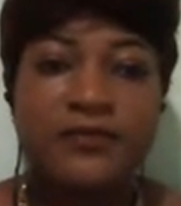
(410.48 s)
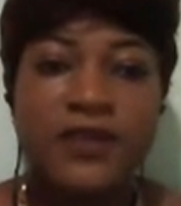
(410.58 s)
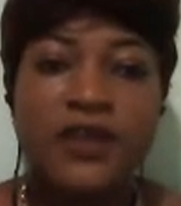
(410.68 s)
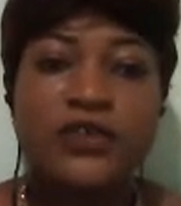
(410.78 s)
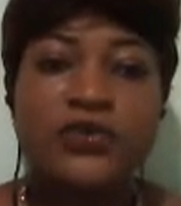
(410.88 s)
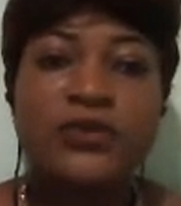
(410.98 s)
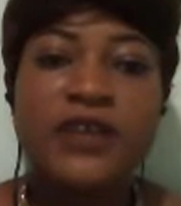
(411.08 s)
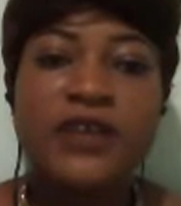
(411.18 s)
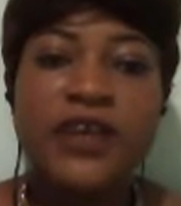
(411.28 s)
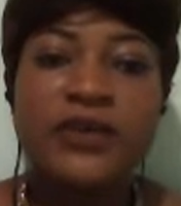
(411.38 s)
Today
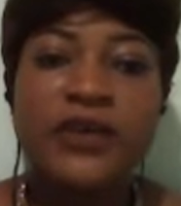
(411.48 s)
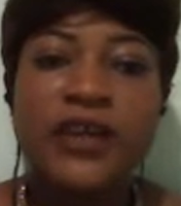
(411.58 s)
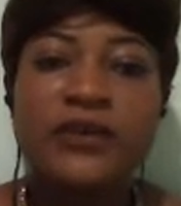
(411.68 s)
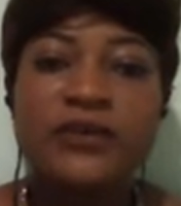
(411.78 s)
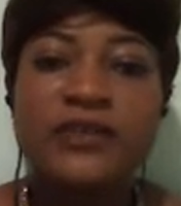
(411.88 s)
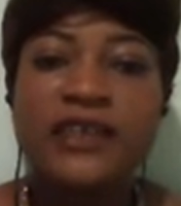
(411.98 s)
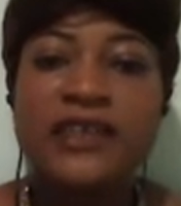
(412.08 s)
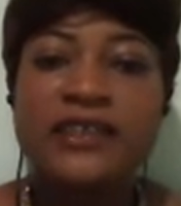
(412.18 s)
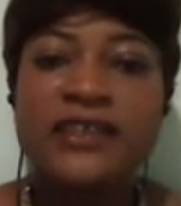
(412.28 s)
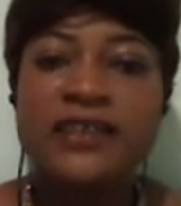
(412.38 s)
you can use the
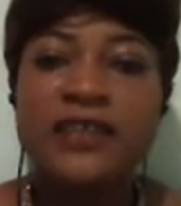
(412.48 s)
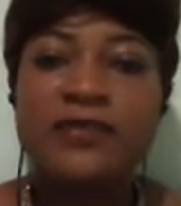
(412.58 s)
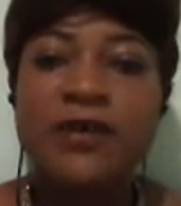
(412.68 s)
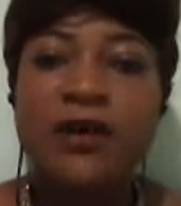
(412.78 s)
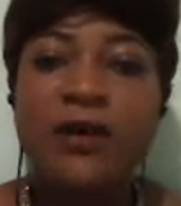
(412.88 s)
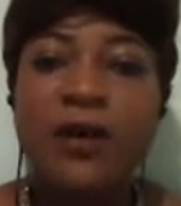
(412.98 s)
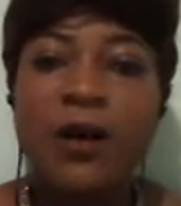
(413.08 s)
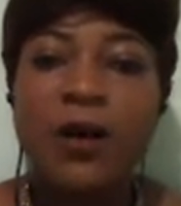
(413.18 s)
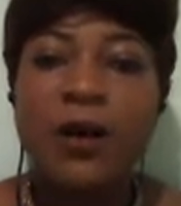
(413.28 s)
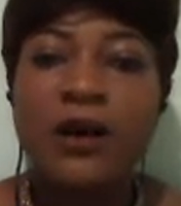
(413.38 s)
internet for
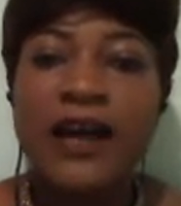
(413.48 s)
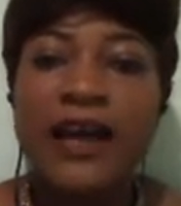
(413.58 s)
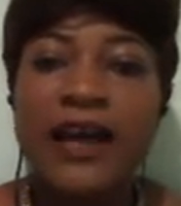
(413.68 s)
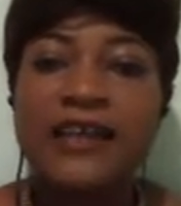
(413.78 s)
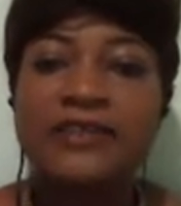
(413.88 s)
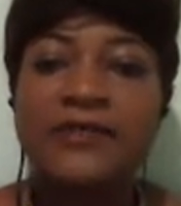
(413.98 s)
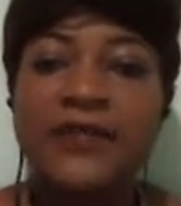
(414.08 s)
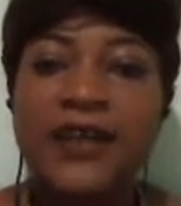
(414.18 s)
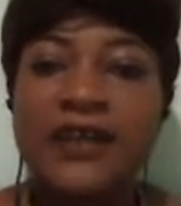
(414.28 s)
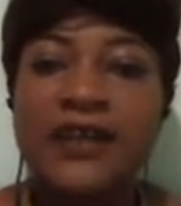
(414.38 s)
all kinds of
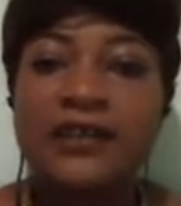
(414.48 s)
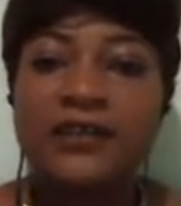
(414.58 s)
things.